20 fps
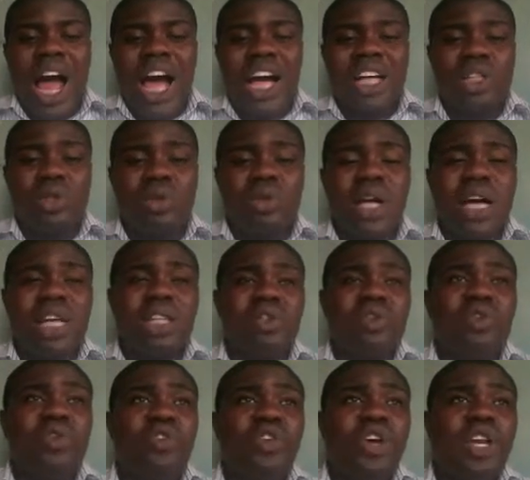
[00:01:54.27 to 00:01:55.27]
As soon as
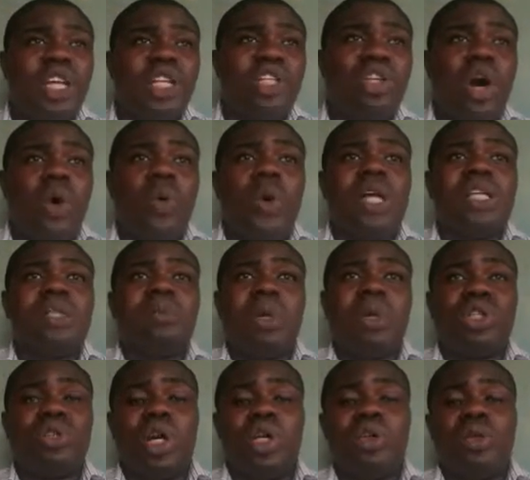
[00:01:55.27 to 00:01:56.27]
you finish, always
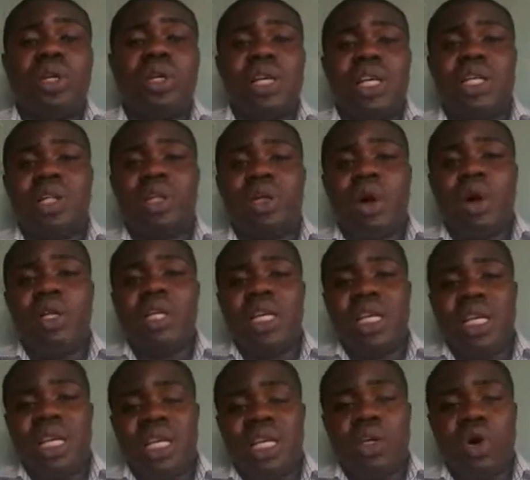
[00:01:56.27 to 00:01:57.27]
make sure you click turn
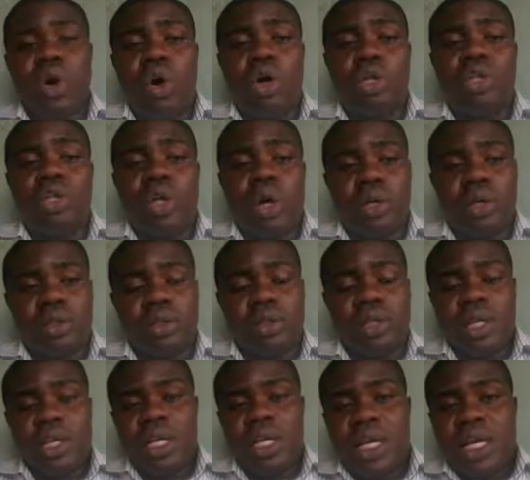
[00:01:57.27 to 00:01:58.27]
in or done,
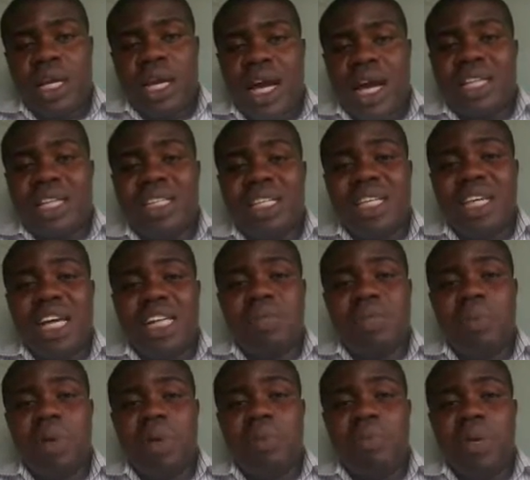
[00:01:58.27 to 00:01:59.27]
as the
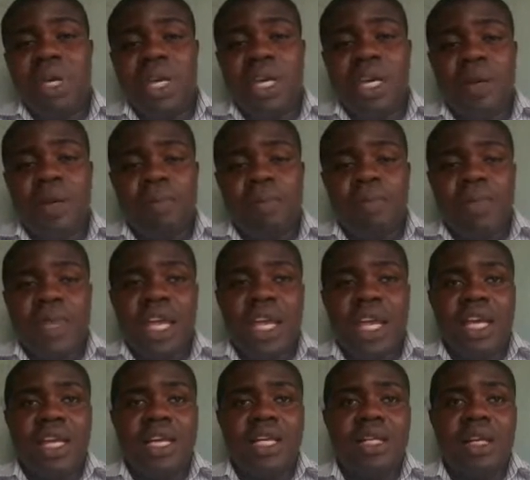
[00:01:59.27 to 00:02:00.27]
case may be,
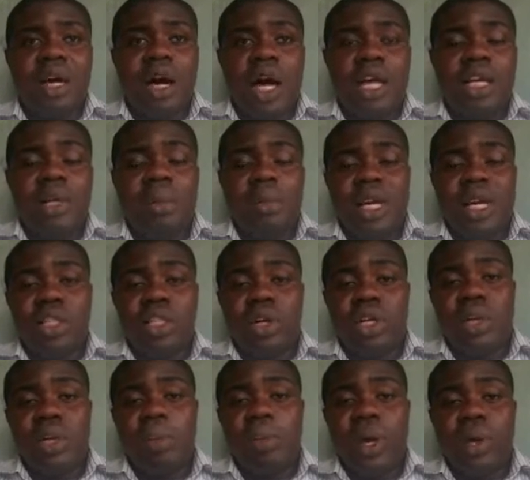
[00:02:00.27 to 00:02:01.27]
in uh, depending
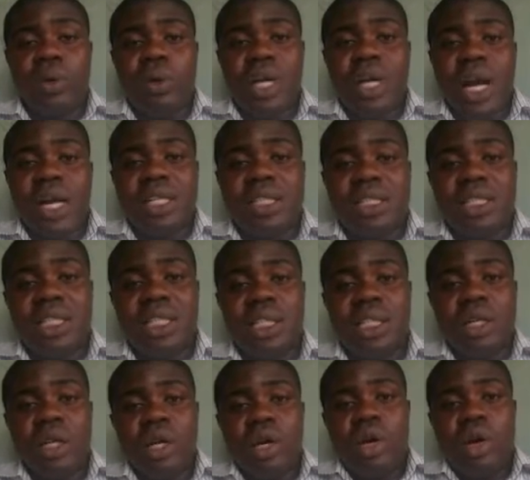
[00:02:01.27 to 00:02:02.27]
on the
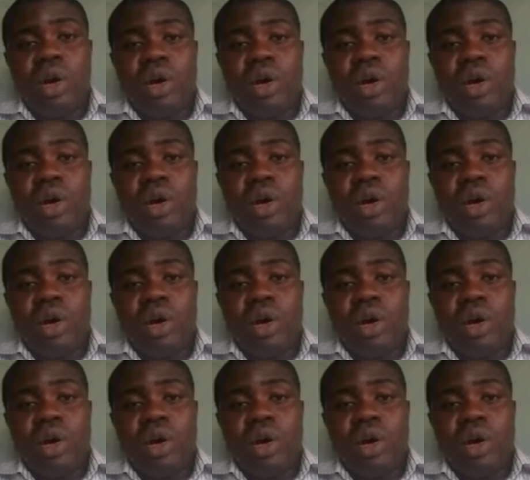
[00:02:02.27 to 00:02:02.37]
peculiarity